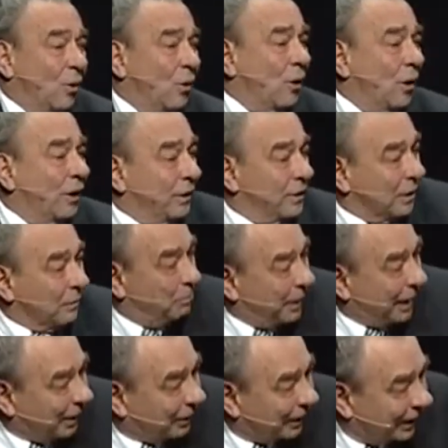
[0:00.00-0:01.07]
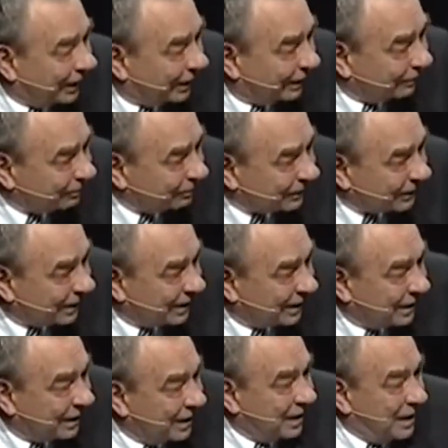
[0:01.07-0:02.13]
or to bury him,
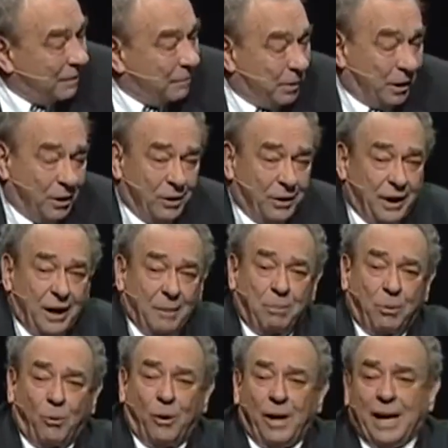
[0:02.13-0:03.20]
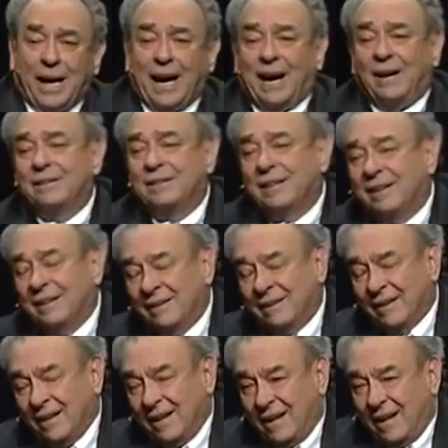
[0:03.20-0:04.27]
but only to point out
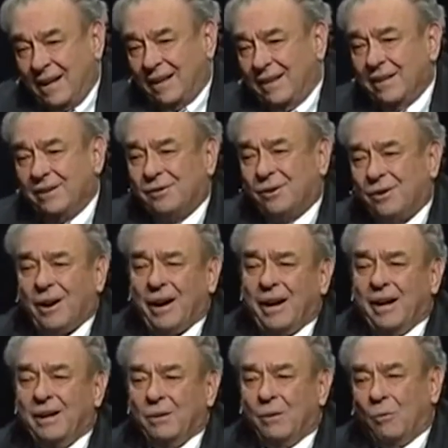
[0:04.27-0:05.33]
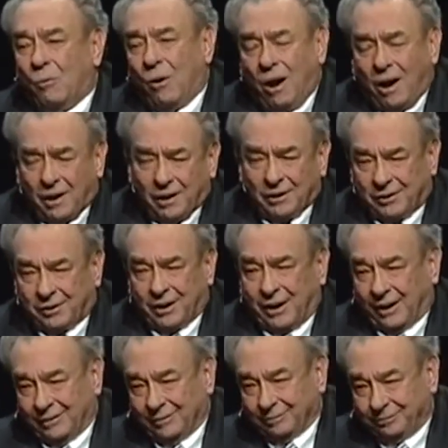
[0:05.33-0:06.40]
this great
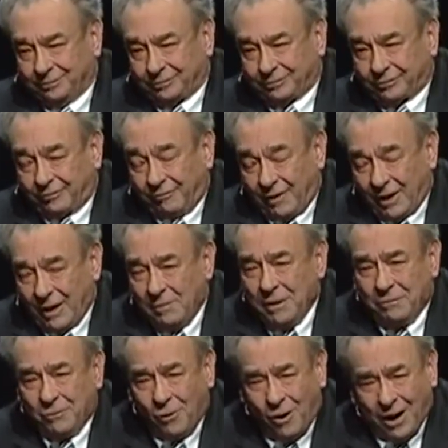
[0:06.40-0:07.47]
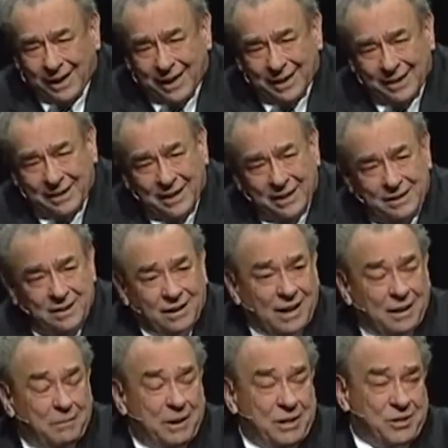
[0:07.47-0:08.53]
watershed. Before I continue,
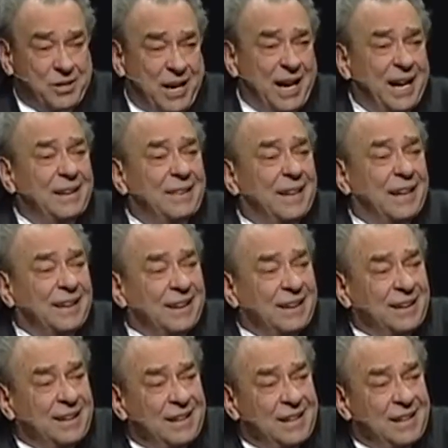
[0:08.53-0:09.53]
let me say that